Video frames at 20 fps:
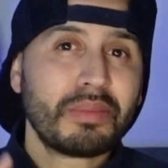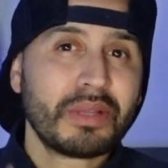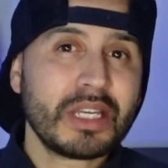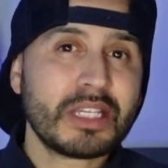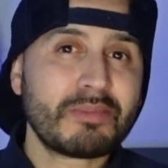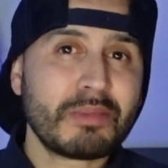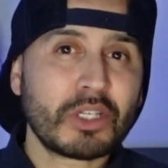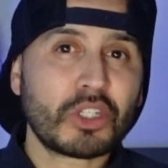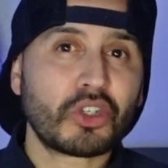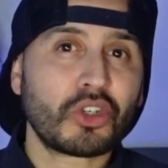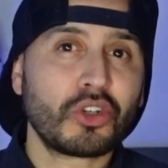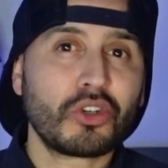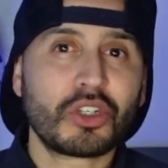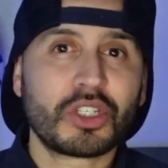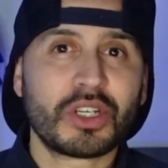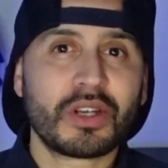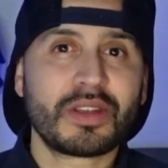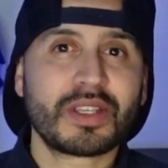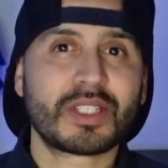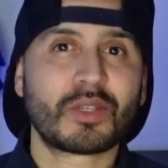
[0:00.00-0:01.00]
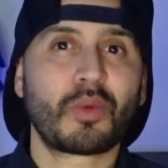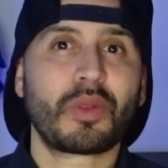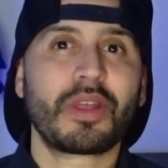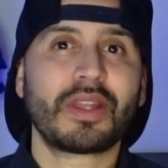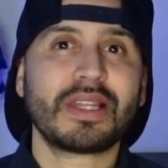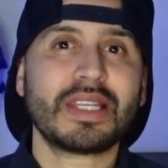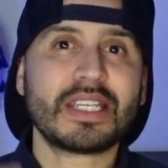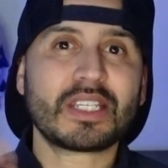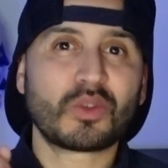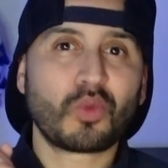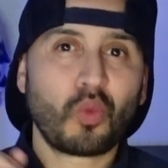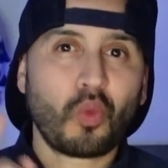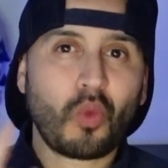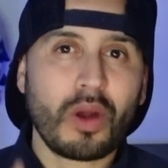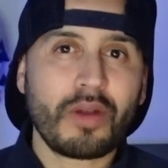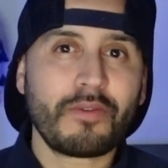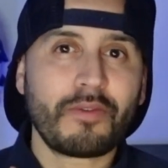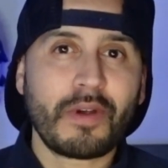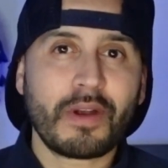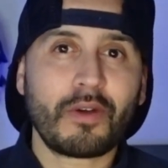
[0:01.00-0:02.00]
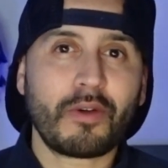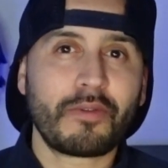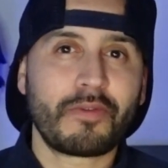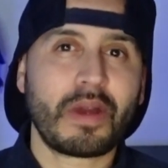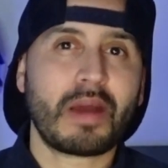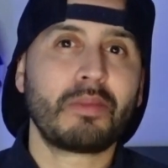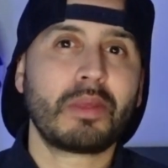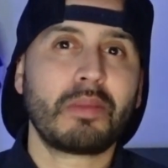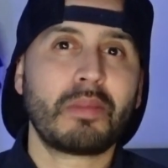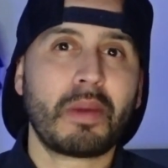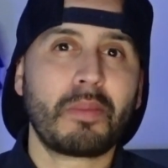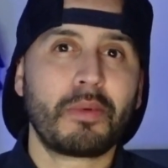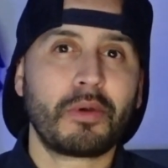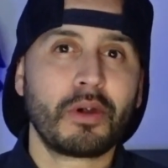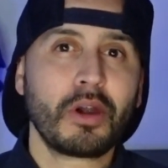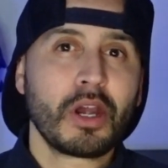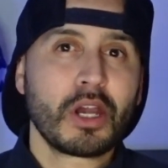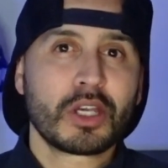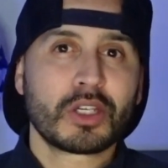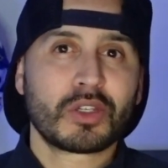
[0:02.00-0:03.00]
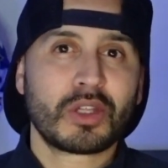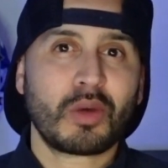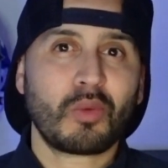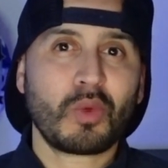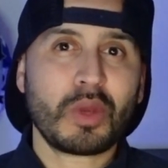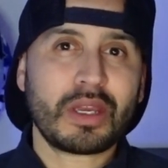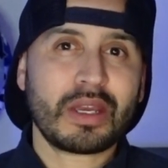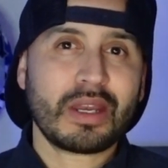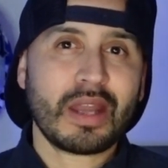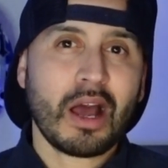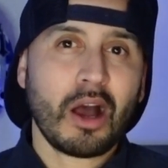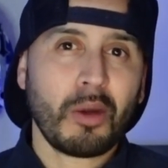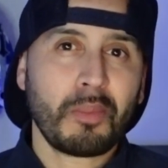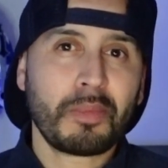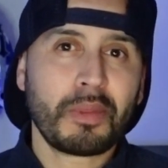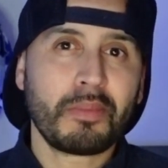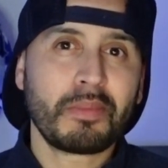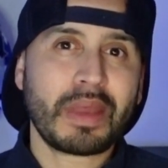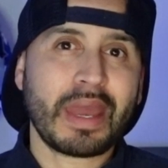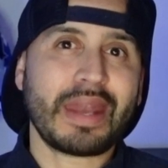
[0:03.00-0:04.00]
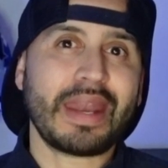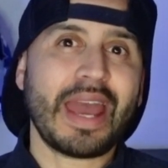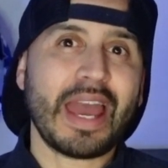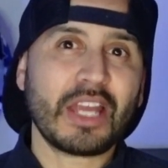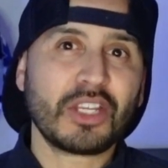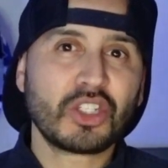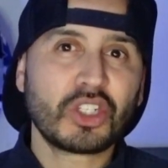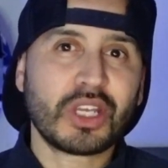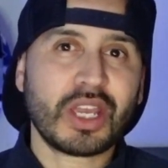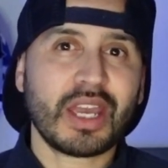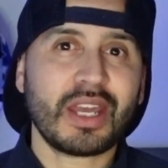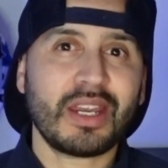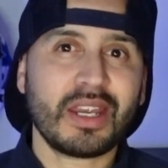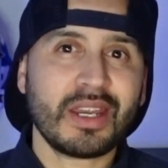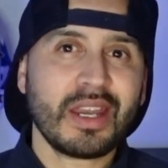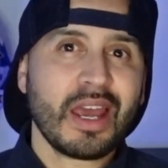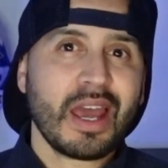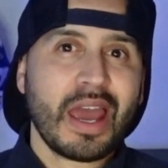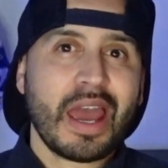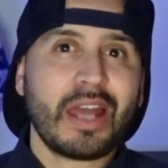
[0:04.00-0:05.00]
Please make sure you share this with at least one friend or family member so that we can help them get educated